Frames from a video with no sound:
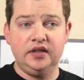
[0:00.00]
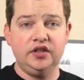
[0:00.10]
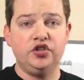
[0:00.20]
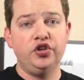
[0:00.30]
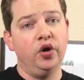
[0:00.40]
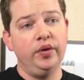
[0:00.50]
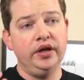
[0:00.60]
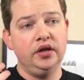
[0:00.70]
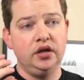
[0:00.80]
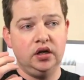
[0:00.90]
that it's
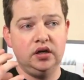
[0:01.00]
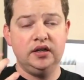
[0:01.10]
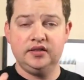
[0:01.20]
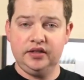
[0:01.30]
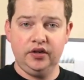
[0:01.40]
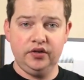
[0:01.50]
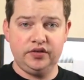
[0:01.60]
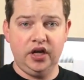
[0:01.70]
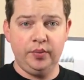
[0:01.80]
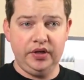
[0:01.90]
showing a
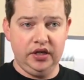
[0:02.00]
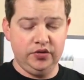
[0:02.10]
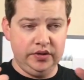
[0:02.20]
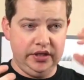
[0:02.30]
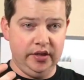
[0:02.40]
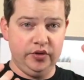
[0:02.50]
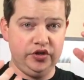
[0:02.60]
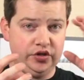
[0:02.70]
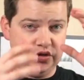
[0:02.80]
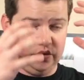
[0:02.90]
stereoscopic
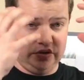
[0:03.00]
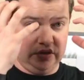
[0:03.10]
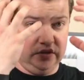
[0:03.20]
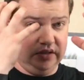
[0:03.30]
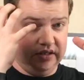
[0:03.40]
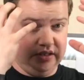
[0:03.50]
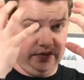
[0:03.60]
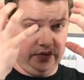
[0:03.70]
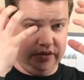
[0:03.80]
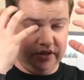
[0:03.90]
image, so slightly
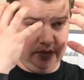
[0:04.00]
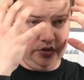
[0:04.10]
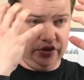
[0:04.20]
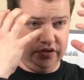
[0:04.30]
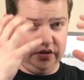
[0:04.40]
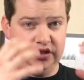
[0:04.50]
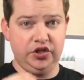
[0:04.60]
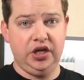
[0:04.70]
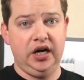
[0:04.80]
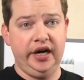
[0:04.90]
different images on
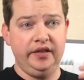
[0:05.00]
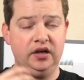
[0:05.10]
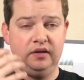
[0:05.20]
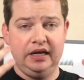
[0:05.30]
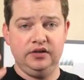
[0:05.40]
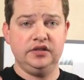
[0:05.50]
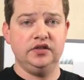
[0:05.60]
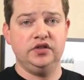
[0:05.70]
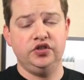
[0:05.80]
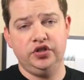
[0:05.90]
each eye that allows
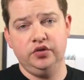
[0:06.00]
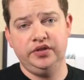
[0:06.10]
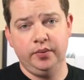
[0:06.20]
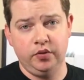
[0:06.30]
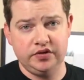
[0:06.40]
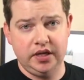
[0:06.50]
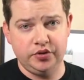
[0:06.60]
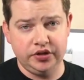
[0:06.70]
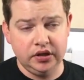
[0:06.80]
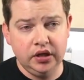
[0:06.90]
us to show depth
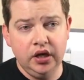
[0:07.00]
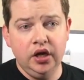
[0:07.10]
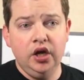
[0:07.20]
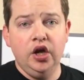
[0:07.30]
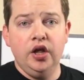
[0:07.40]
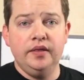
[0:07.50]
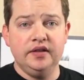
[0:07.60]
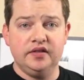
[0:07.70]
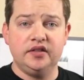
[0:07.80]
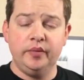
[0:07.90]
perception.
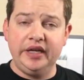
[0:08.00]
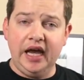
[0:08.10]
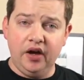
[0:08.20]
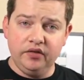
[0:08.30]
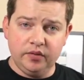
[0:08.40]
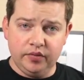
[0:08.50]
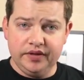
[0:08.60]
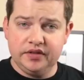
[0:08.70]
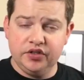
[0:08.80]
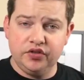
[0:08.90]
This is coming out of the
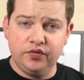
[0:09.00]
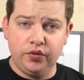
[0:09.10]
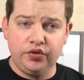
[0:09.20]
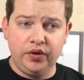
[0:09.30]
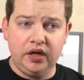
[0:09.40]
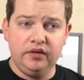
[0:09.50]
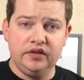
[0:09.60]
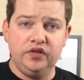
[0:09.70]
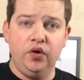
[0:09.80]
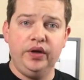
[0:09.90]
PlayStation 4 directly.
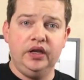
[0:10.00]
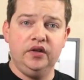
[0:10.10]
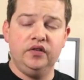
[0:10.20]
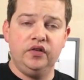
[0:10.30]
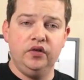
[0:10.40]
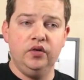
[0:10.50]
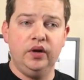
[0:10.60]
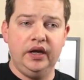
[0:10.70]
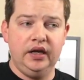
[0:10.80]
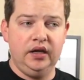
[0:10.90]
It's going
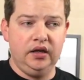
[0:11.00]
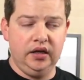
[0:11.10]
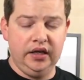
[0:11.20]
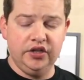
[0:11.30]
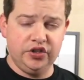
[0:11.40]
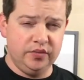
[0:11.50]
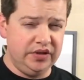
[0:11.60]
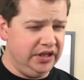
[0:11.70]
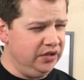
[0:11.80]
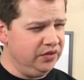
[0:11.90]
into a
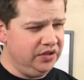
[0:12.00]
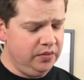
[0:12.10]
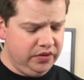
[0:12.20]
HMD unit, I